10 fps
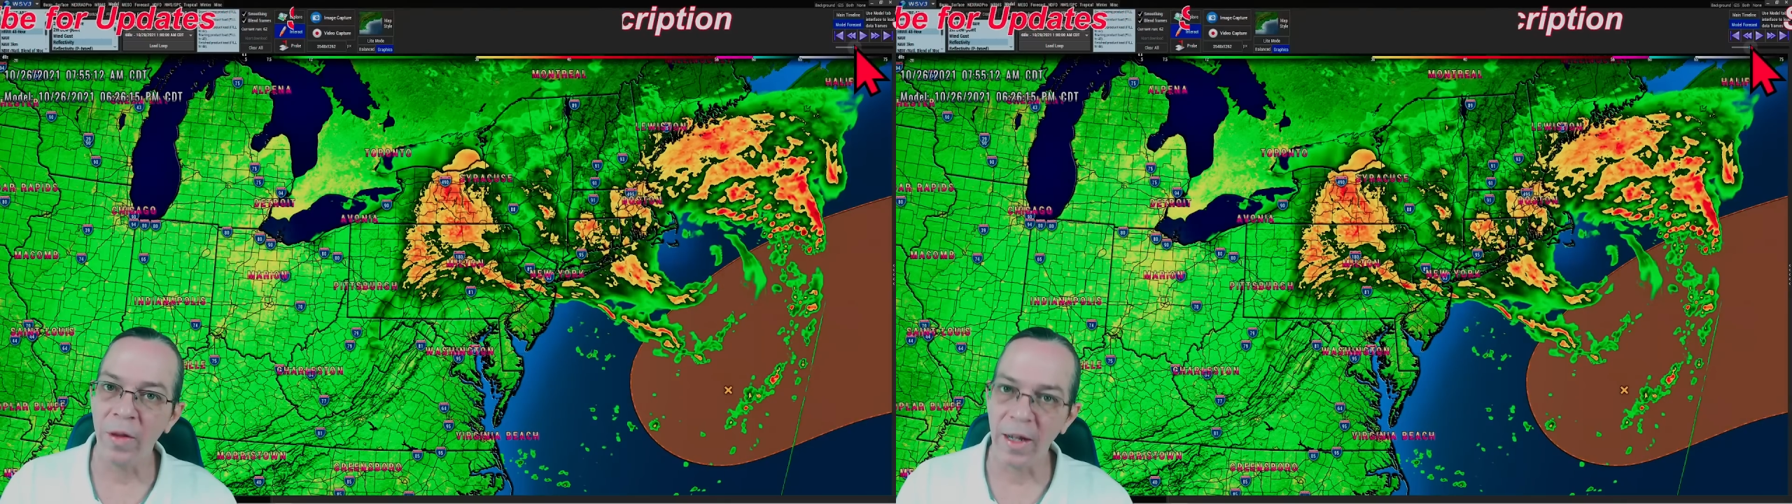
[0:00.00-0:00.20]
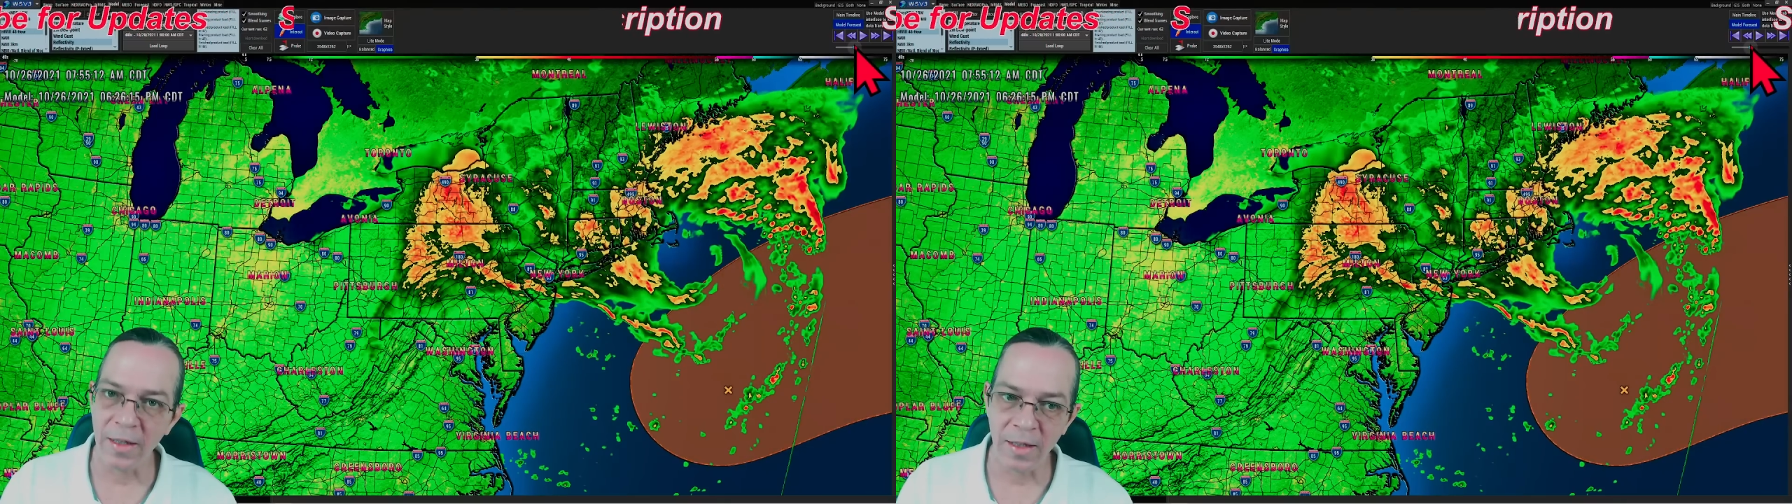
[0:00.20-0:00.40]

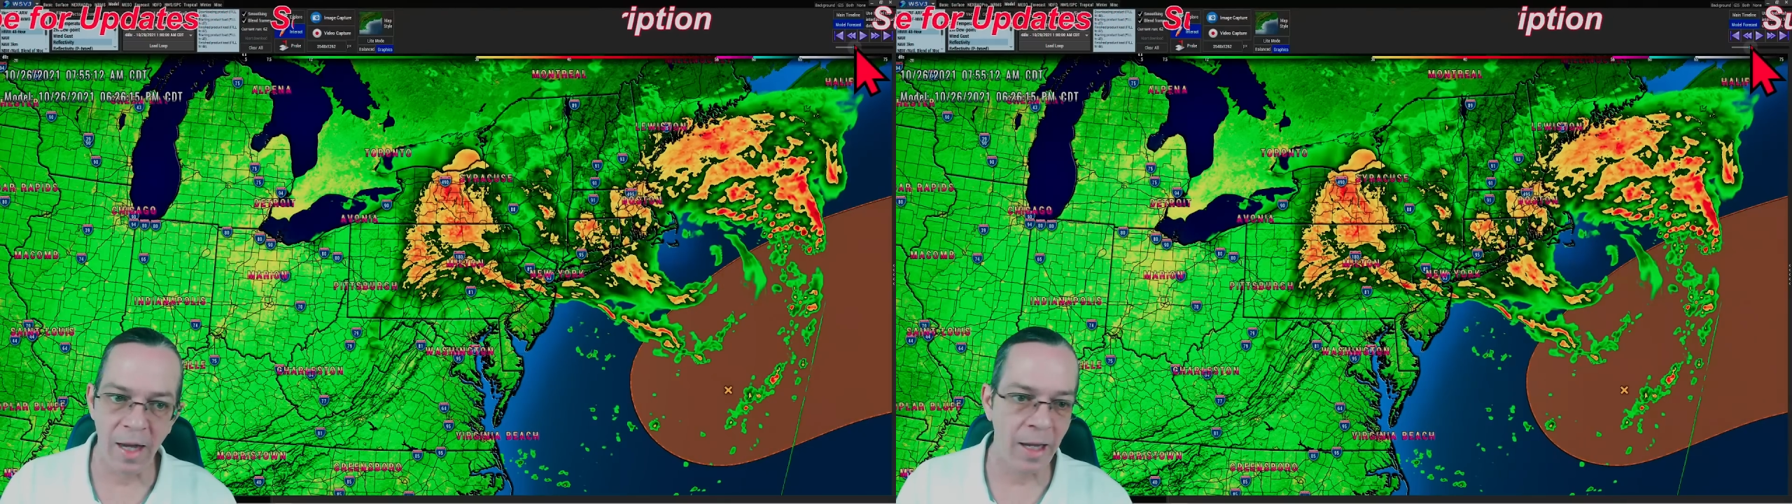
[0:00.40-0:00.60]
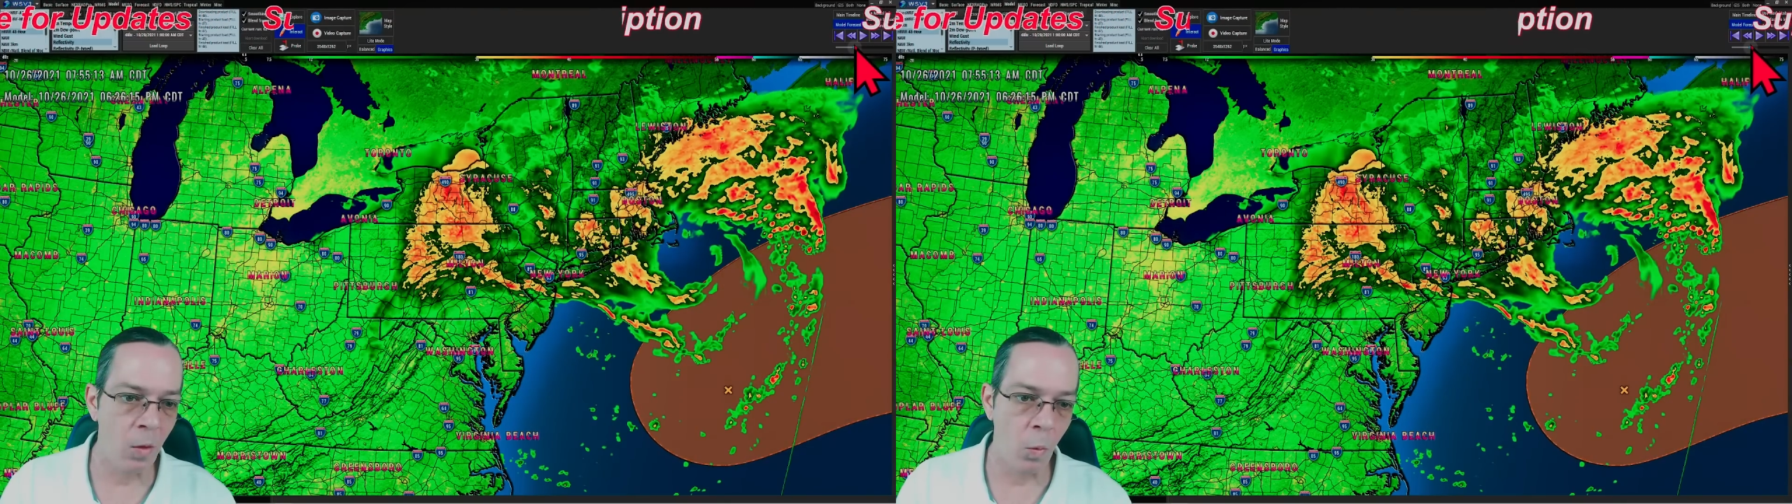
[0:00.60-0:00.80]
that
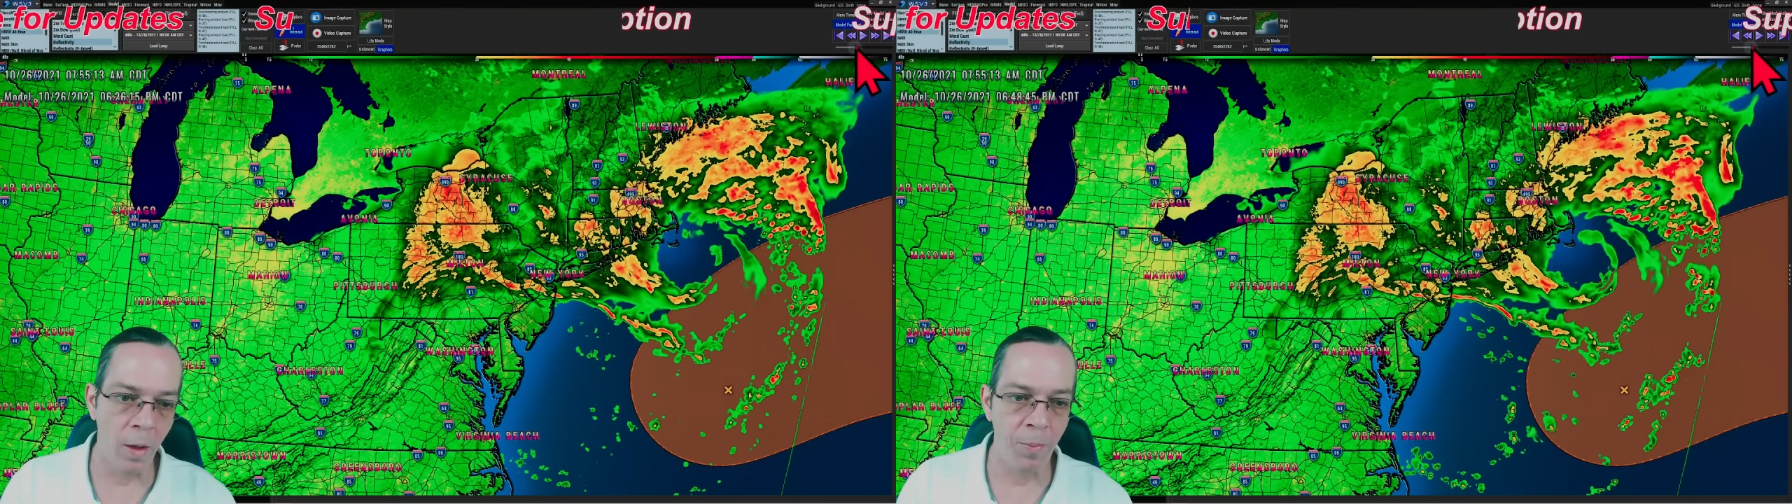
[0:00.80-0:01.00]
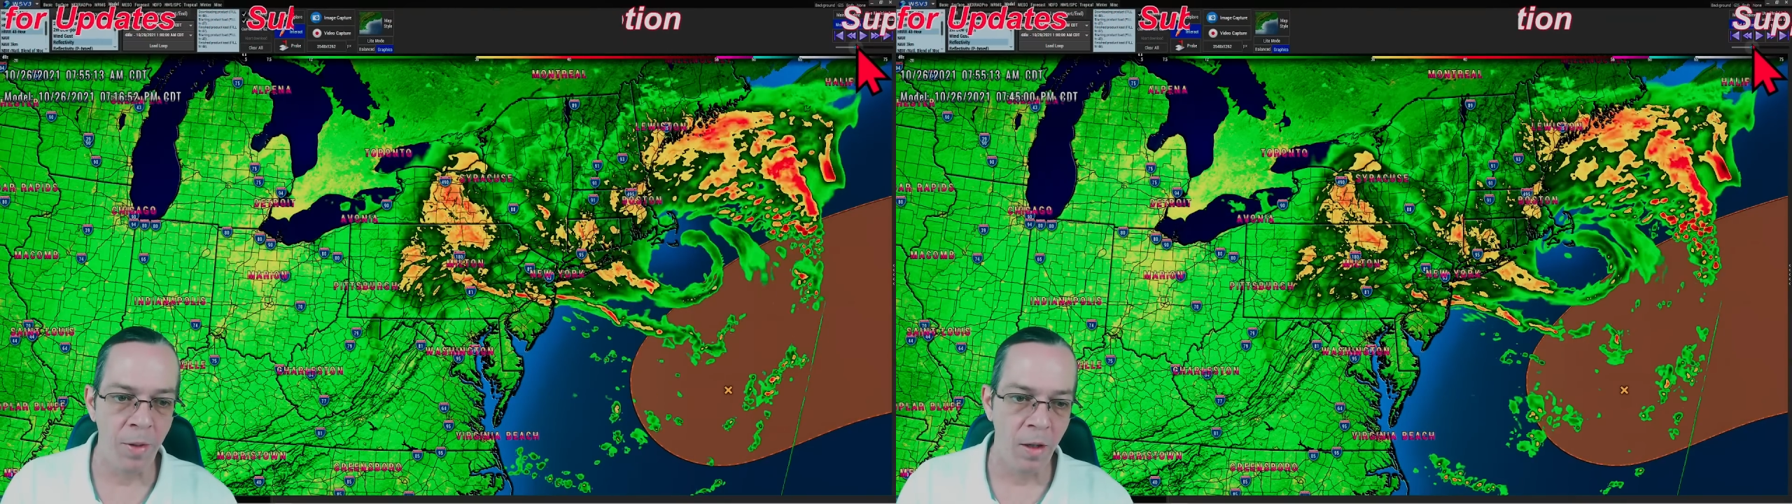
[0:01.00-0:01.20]
second
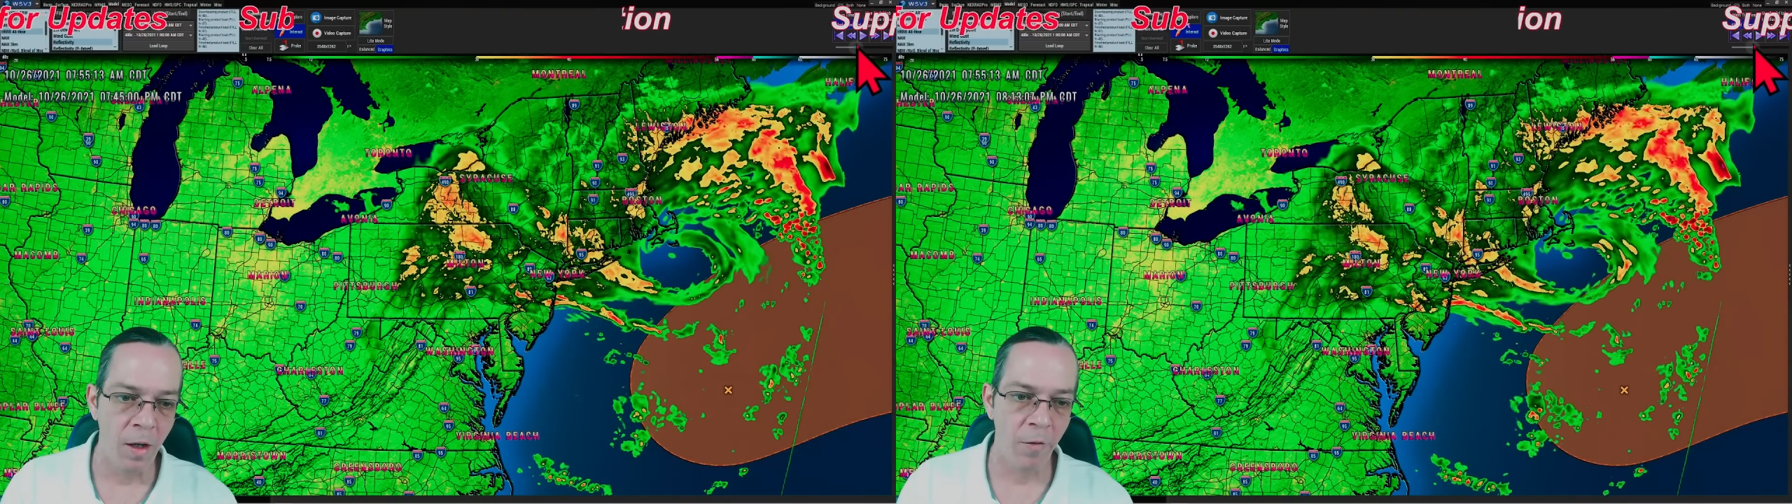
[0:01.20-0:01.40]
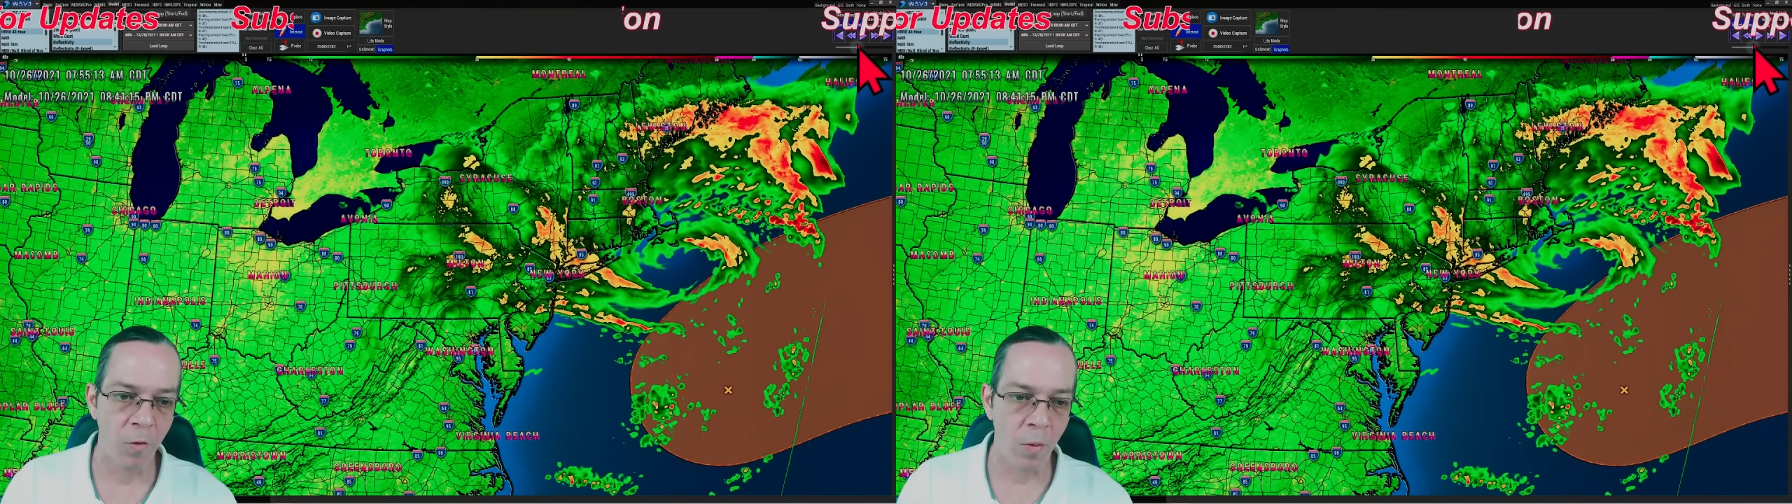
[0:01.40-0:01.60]
whip
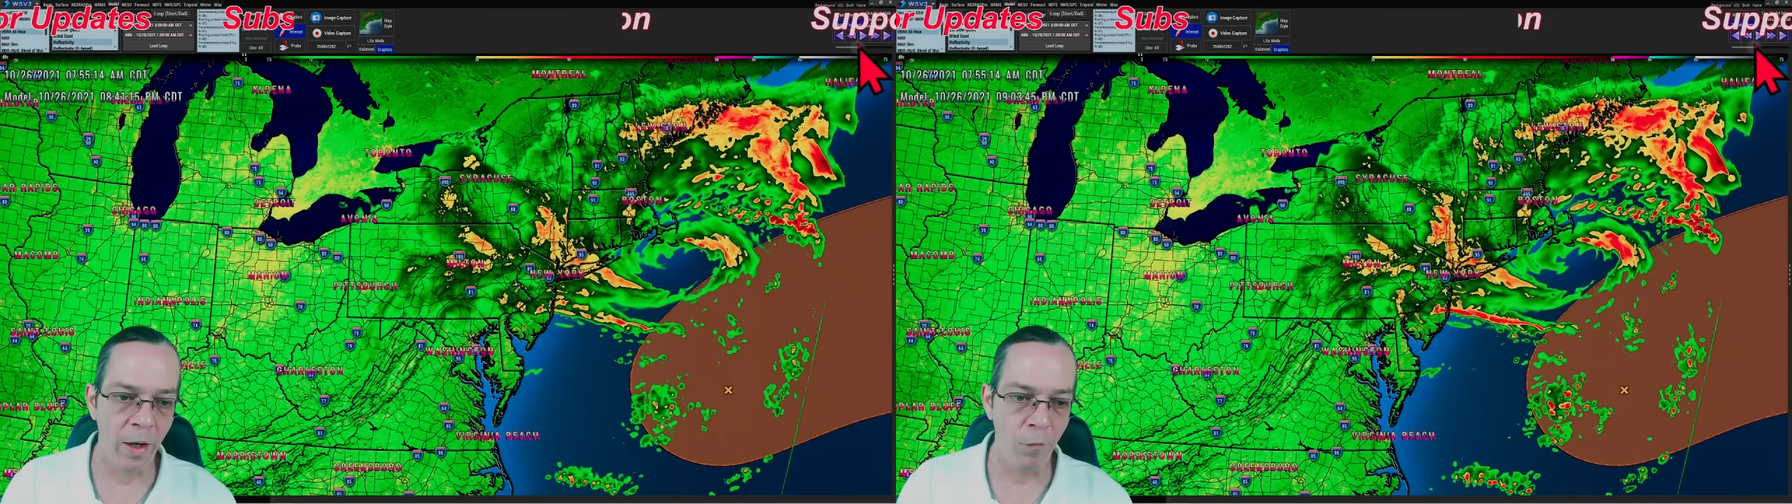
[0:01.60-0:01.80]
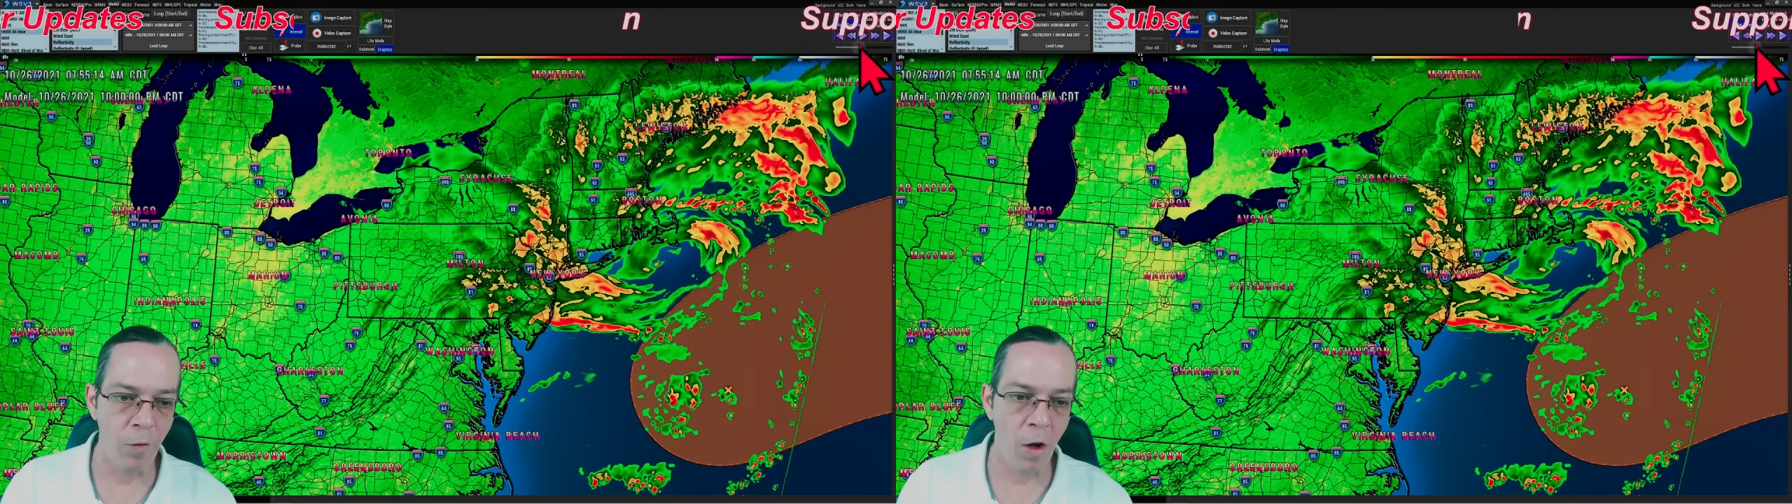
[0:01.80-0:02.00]
of the
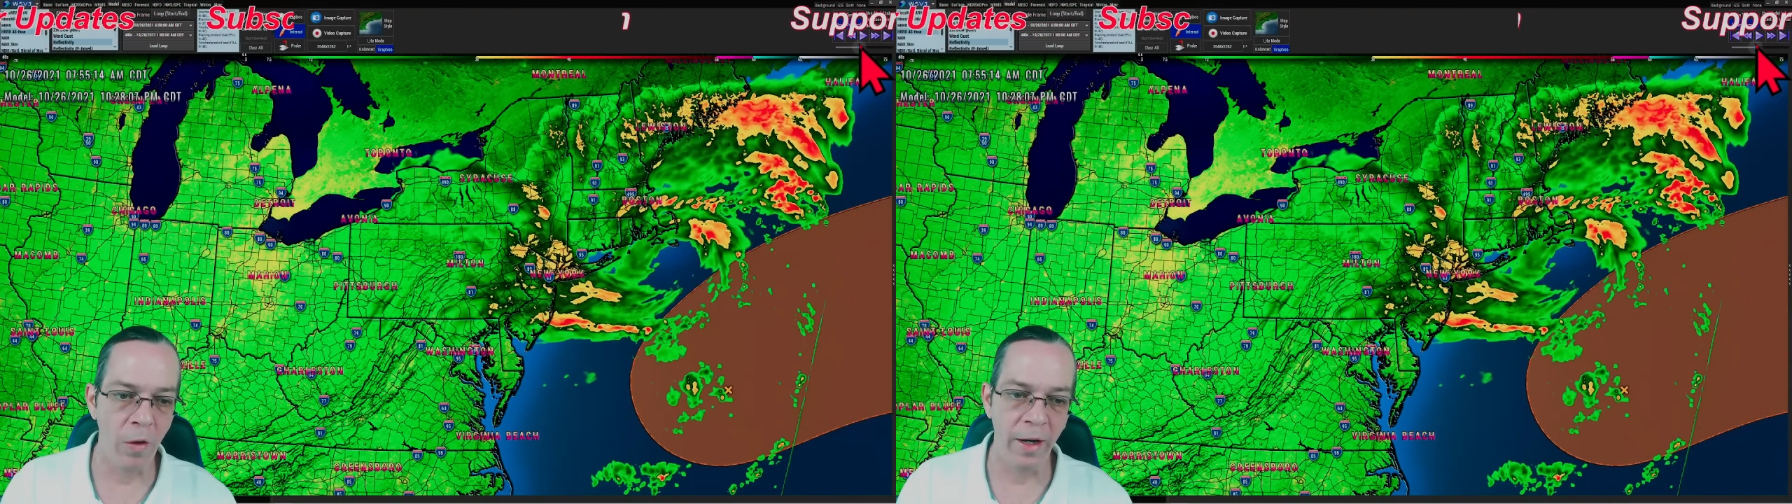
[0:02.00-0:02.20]
rainfall,